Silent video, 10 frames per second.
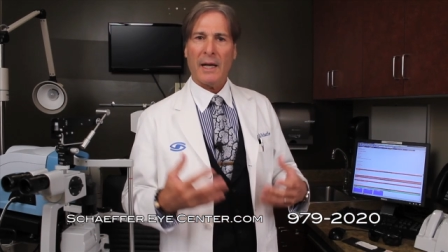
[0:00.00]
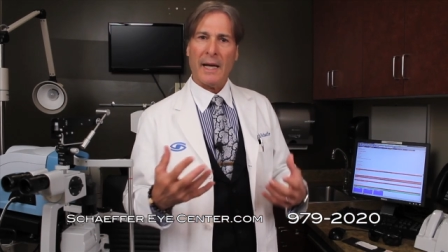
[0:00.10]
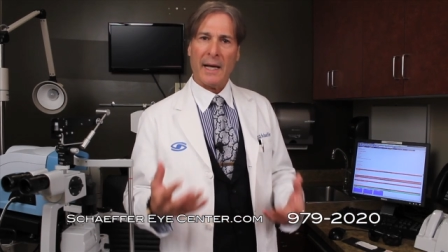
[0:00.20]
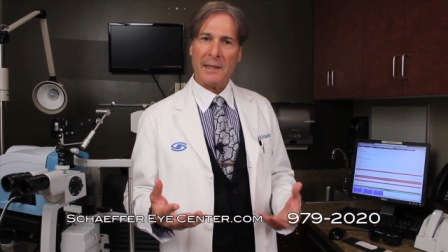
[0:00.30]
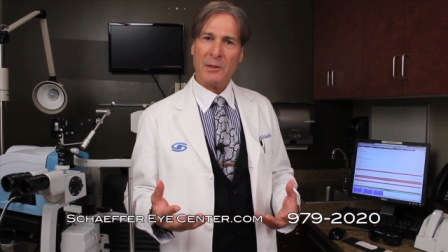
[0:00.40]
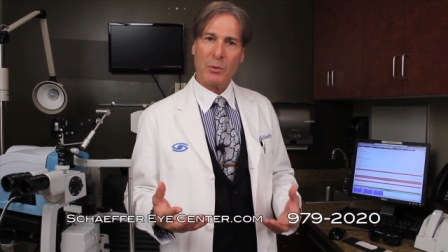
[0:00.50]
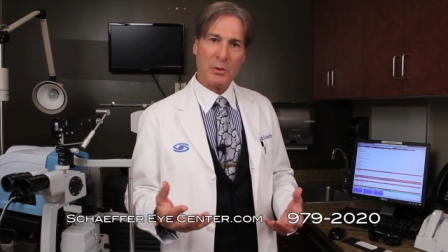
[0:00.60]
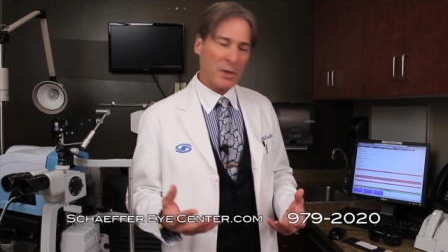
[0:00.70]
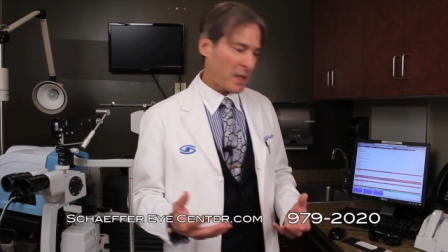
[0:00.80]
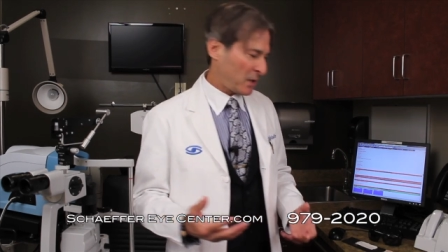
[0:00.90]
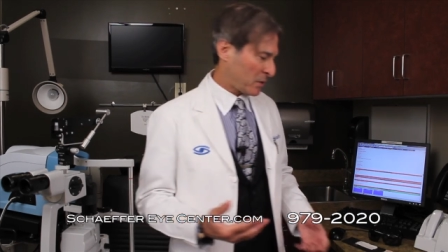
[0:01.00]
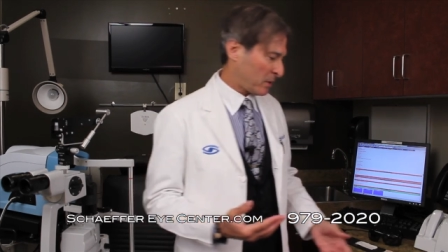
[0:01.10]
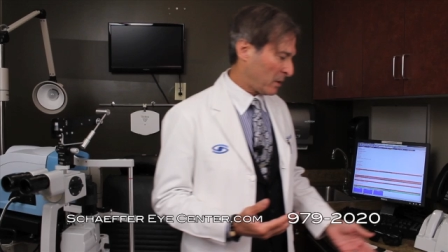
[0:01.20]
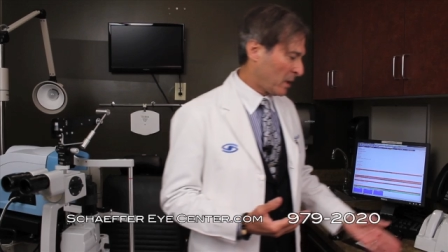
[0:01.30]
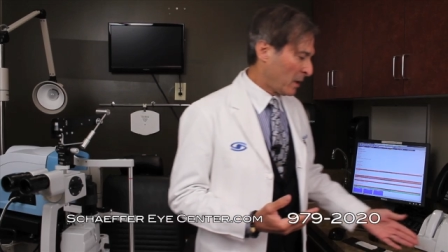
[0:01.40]
acne
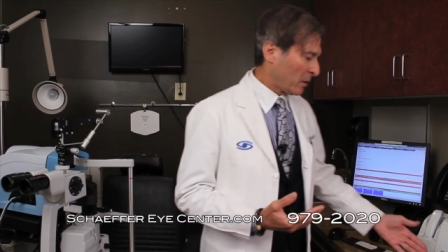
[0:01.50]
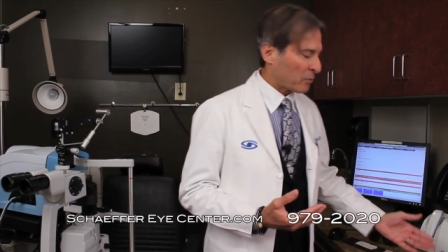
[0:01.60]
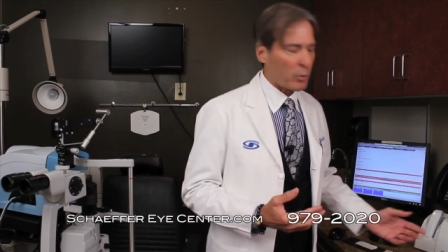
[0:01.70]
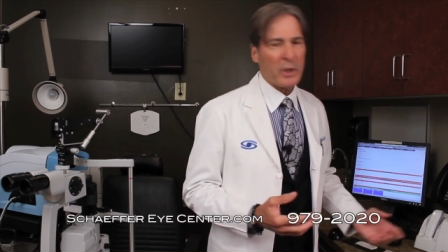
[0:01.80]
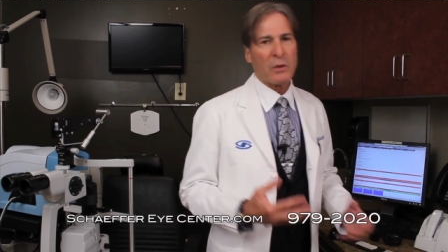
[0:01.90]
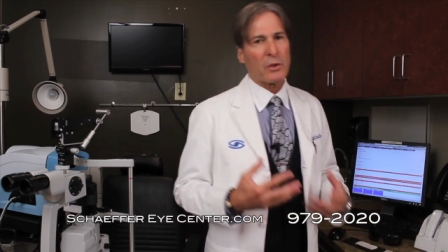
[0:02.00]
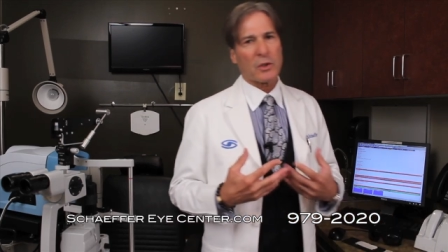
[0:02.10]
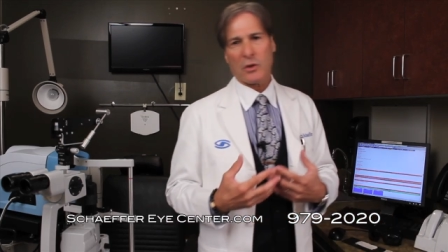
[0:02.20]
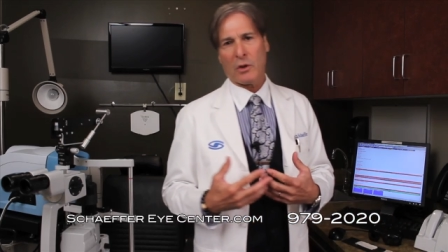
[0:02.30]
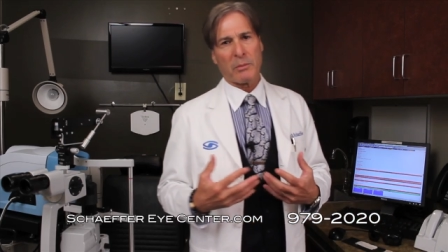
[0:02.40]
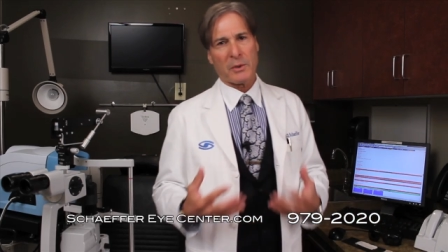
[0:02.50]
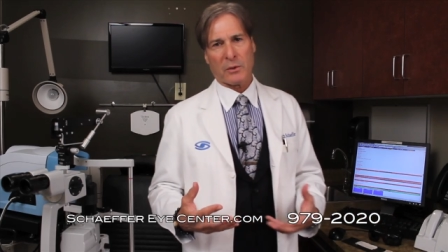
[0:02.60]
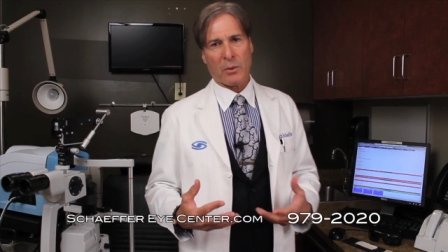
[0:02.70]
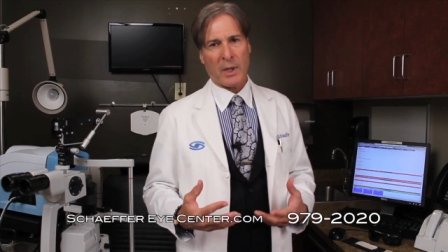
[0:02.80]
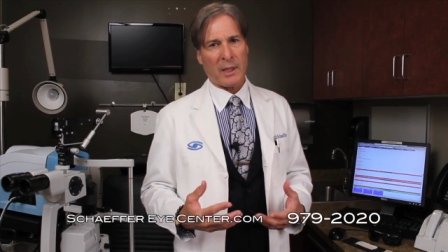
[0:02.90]
rosacea, we know that Schirmer is
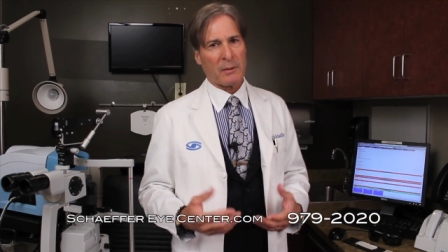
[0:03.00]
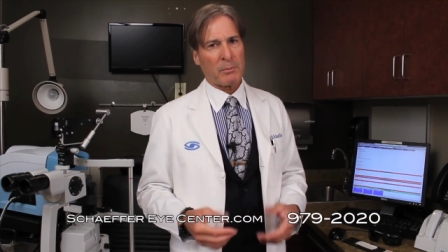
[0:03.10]
great.